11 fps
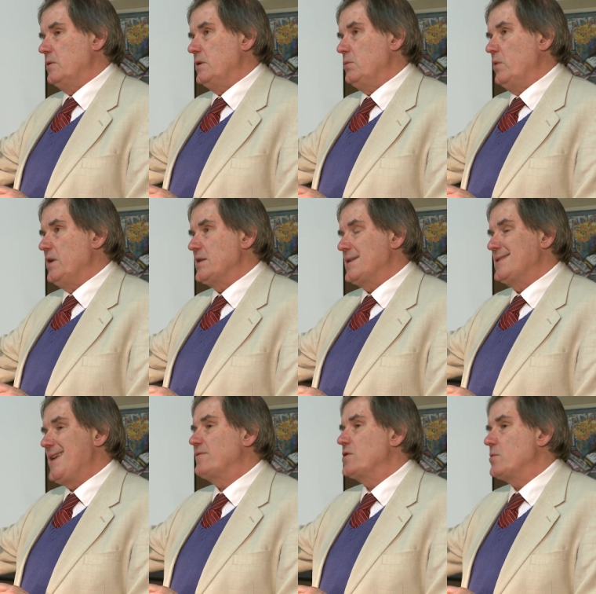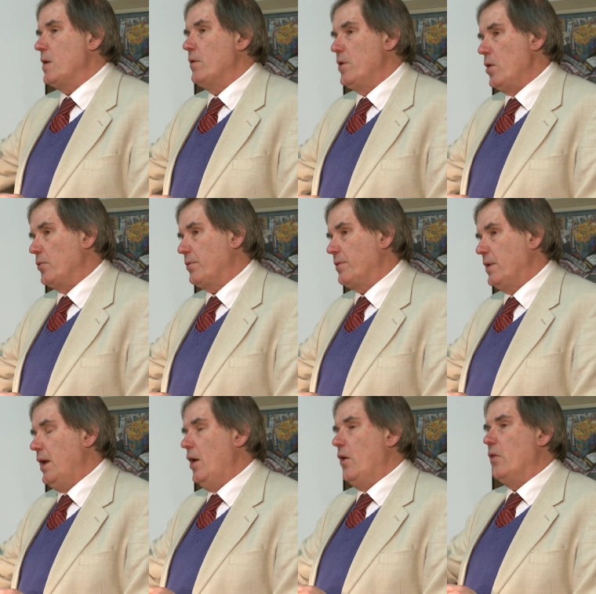the witnesses have to swear on oath
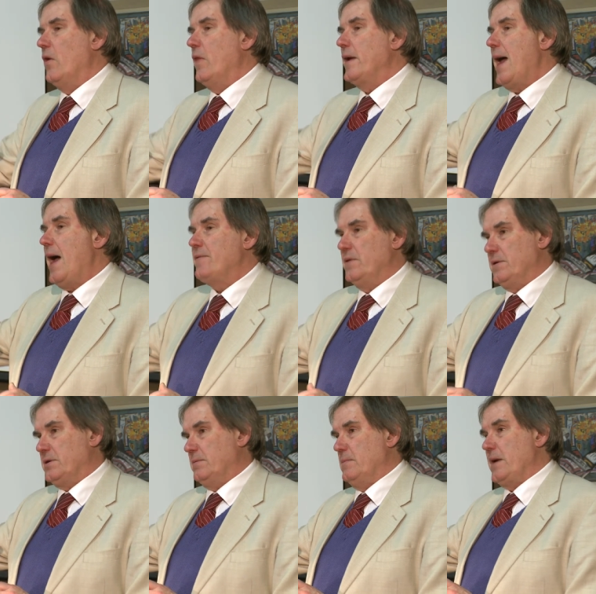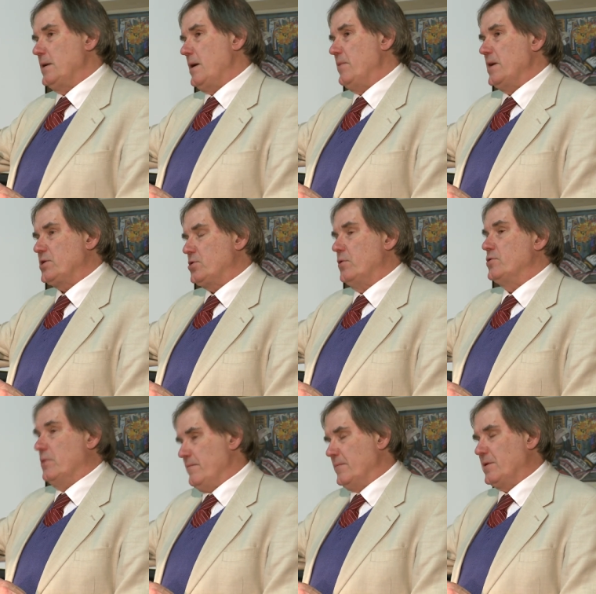that they haven't made up their stories
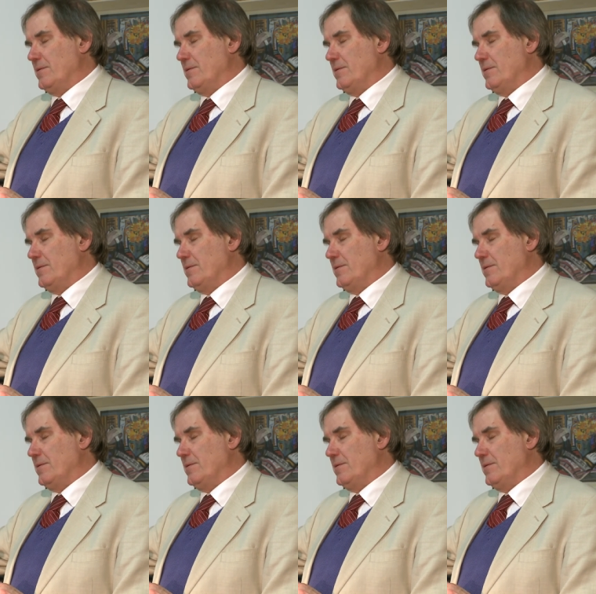or